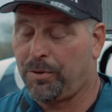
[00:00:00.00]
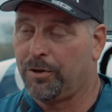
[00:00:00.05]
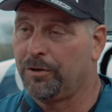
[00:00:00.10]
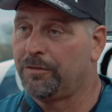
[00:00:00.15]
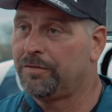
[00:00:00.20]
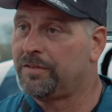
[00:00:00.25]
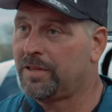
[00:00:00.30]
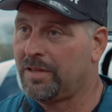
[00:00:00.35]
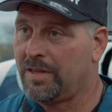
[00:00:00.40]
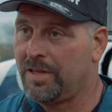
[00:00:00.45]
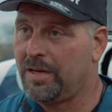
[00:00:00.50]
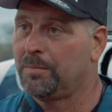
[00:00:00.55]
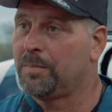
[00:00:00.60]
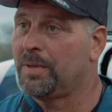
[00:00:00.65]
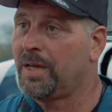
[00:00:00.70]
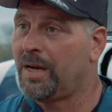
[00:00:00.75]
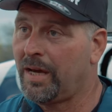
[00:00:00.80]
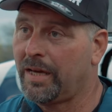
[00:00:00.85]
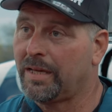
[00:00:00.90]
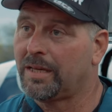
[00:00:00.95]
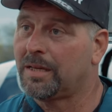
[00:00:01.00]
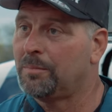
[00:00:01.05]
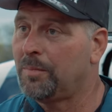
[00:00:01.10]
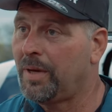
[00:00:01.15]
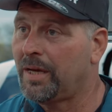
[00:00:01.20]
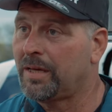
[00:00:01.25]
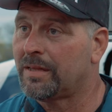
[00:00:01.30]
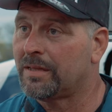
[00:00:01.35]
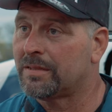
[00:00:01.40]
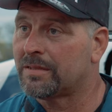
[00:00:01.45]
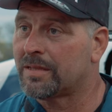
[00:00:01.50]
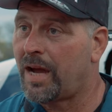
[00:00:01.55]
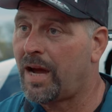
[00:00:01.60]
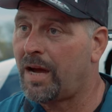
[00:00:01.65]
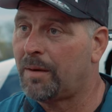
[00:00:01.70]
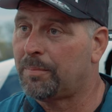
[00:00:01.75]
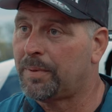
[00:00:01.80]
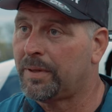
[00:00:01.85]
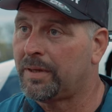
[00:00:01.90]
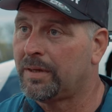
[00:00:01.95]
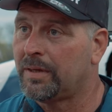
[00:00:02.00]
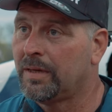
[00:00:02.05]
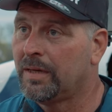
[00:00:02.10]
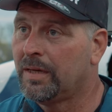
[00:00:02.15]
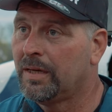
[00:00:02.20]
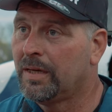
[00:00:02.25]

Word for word: prove to them that I could make this happen